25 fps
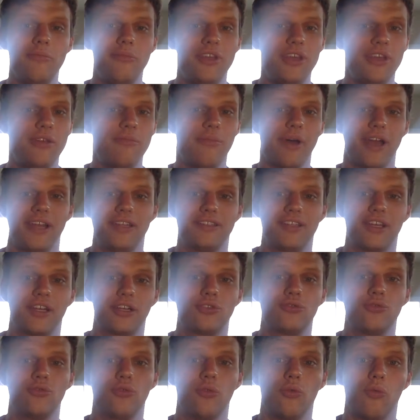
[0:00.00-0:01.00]
being
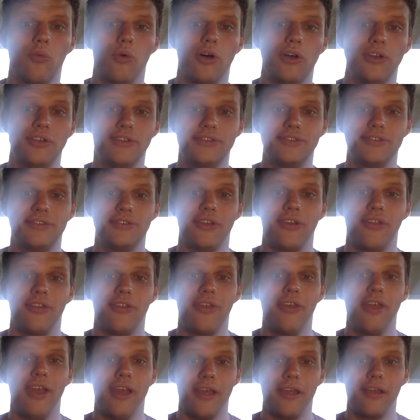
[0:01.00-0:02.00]
bisexual was a
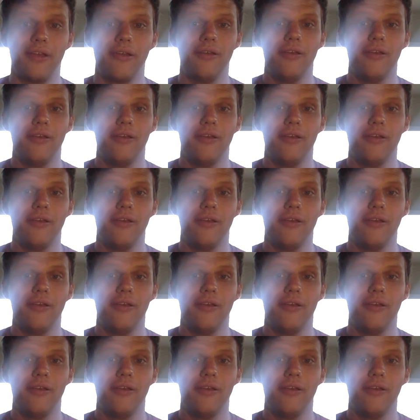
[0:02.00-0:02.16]
thing.